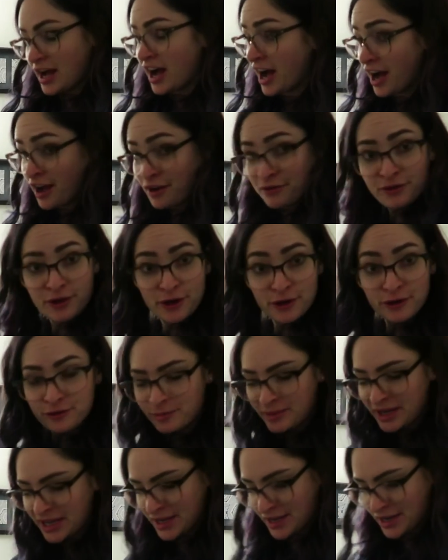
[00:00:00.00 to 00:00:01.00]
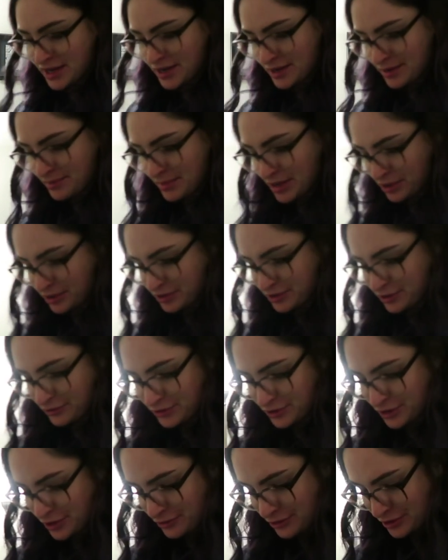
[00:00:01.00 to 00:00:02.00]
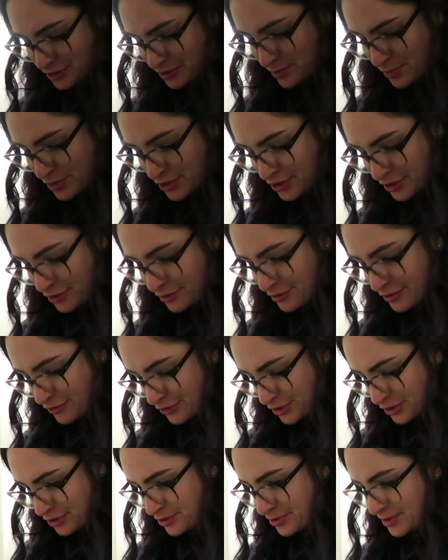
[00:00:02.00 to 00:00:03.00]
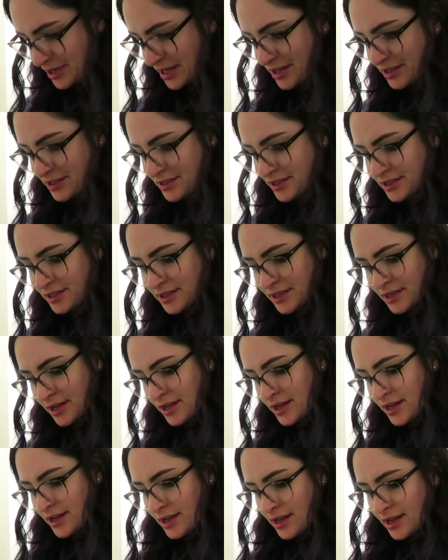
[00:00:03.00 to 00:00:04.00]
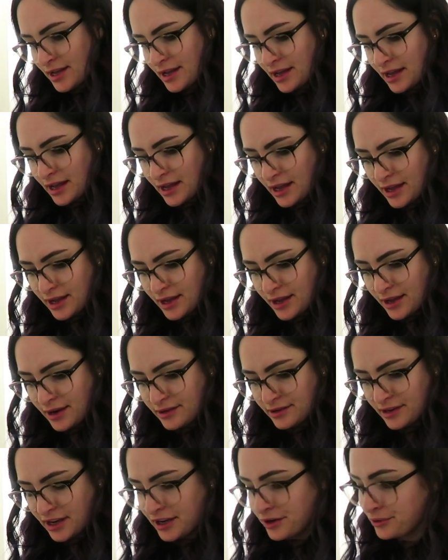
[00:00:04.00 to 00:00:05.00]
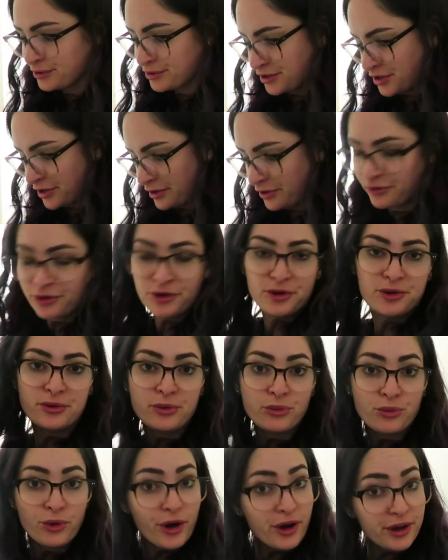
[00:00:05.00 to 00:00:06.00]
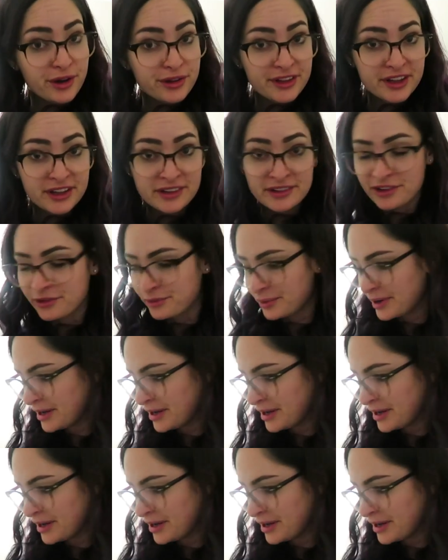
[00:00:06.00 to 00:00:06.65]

half of my Microsoft Surface book review edited, and I also did a few work things as